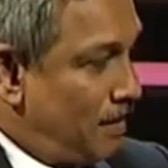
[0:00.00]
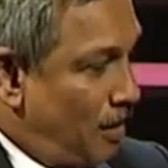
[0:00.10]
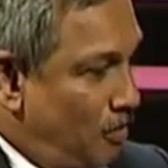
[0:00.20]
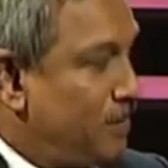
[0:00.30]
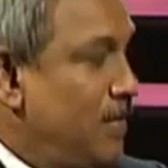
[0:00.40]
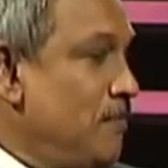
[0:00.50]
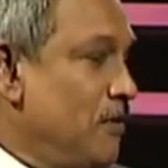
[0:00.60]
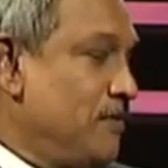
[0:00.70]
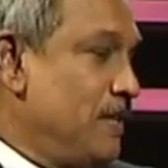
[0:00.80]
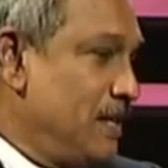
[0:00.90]
outcome
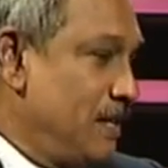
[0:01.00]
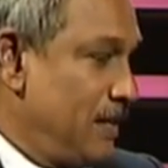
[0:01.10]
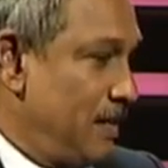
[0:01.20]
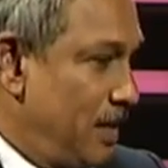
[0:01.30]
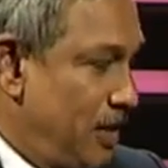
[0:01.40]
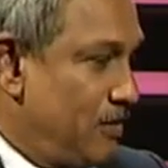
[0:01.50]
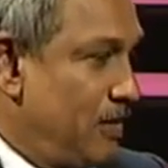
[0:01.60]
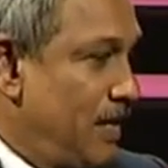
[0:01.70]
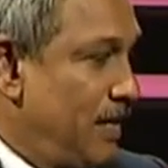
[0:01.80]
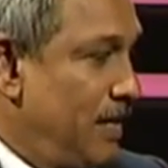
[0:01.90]
of the
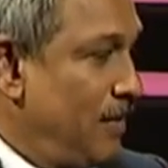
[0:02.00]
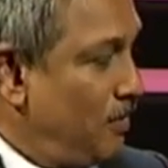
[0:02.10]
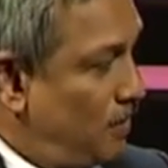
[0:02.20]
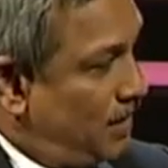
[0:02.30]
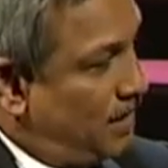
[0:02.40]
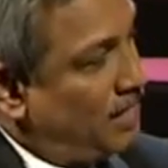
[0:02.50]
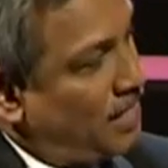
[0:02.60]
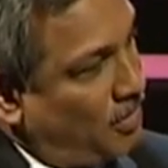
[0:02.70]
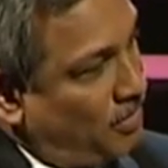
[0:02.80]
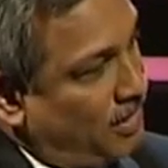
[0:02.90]
inquiry or the
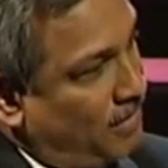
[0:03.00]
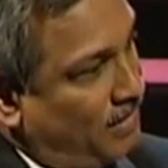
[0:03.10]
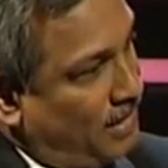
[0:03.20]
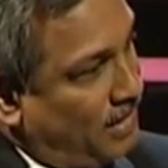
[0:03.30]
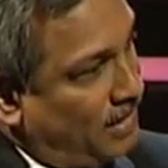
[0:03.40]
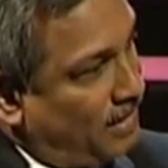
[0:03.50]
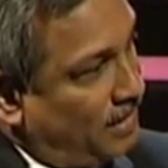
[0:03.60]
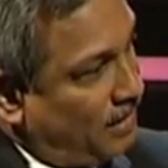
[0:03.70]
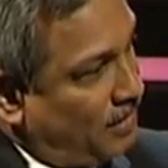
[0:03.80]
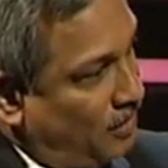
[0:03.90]
outcome with the
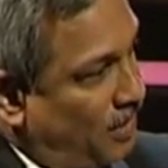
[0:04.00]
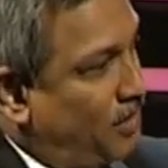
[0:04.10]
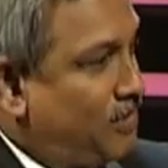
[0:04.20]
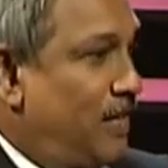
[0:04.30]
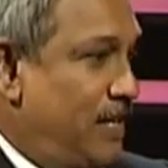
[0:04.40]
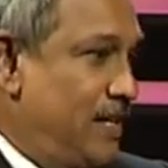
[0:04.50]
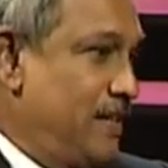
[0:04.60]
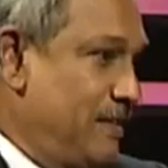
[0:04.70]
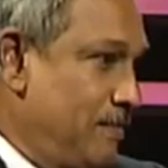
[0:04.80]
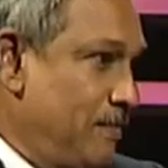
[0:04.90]
audit query
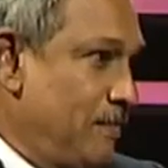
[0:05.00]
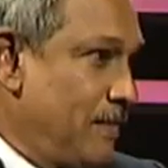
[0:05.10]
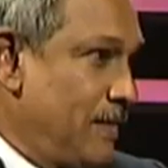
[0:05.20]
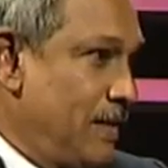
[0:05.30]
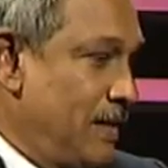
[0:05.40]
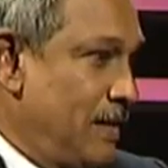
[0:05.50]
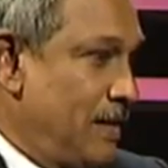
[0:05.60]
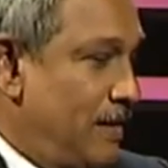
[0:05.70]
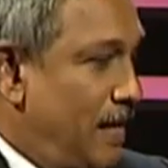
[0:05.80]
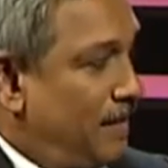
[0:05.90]

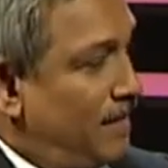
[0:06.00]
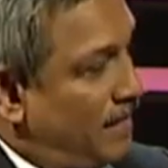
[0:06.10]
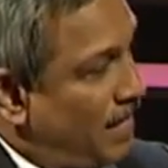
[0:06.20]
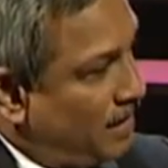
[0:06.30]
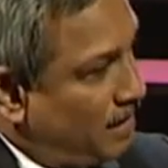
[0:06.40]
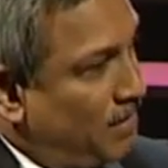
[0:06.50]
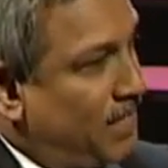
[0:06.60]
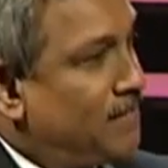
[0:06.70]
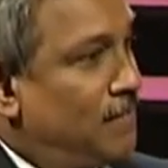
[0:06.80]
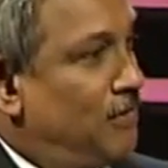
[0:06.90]
that he had
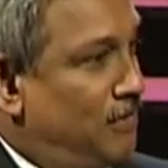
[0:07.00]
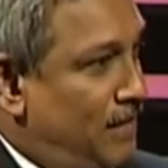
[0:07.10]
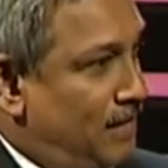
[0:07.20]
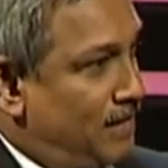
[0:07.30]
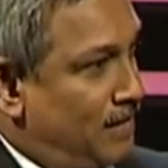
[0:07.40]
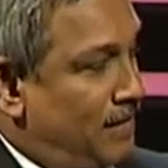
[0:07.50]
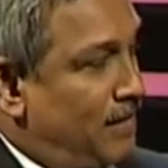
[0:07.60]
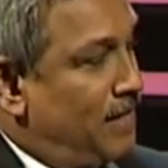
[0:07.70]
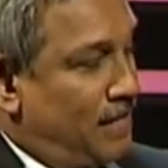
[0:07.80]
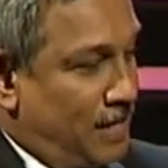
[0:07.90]
committed some offence,
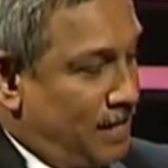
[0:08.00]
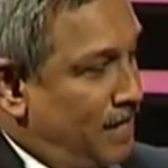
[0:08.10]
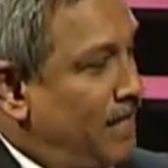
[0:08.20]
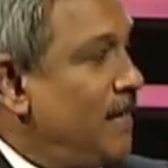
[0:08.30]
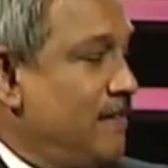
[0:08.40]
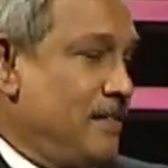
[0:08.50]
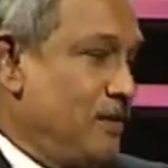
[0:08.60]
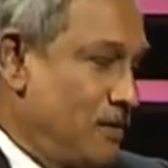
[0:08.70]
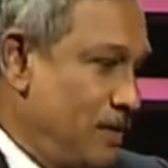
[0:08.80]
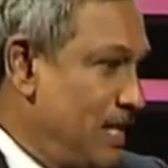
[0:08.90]
he has
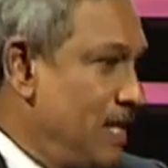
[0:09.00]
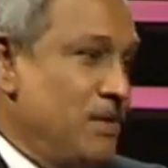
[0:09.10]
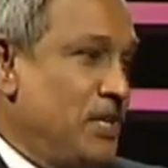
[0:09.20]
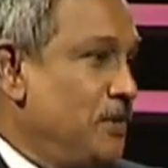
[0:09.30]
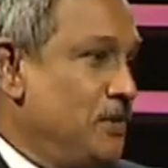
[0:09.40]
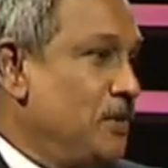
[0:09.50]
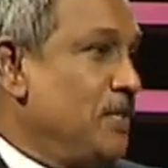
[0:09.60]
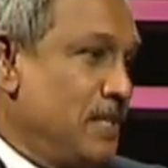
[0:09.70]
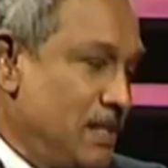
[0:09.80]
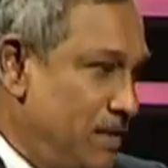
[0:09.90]
all the liberty to
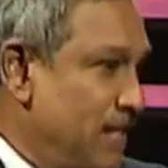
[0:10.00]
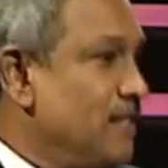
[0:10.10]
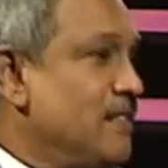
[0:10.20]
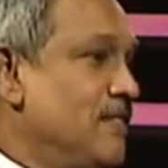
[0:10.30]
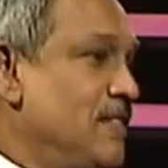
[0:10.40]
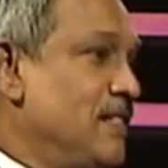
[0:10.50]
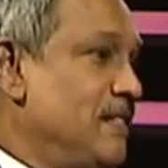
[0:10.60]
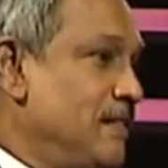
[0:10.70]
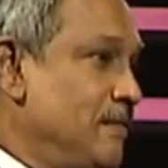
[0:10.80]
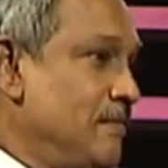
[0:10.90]
terminate the
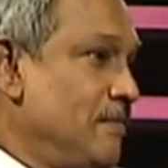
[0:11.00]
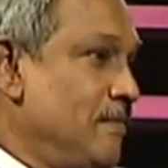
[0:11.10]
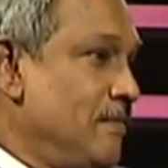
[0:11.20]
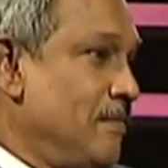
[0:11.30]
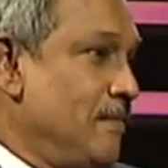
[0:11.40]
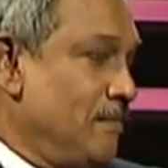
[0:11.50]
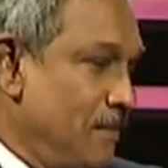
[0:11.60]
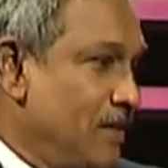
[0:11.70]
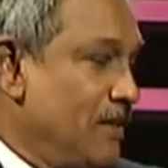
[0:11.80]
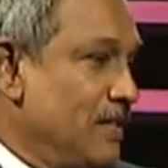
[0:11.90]
services,
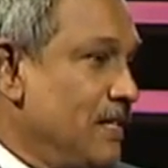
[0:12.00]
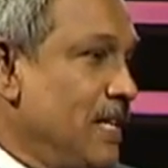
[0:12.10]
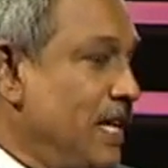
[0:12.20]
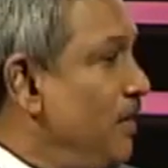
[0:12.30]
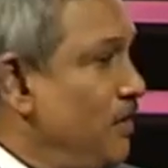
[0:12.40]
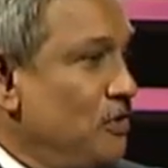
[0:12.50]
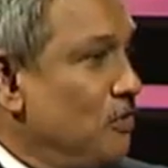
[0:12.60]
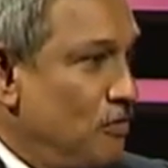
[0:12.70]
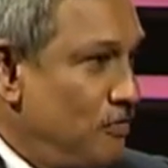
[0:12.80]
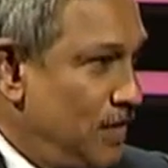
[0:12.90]
because he need to
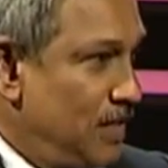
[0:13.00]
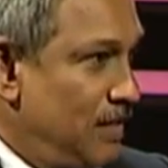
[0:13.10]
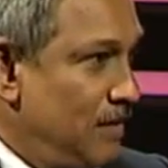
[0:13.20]
go further.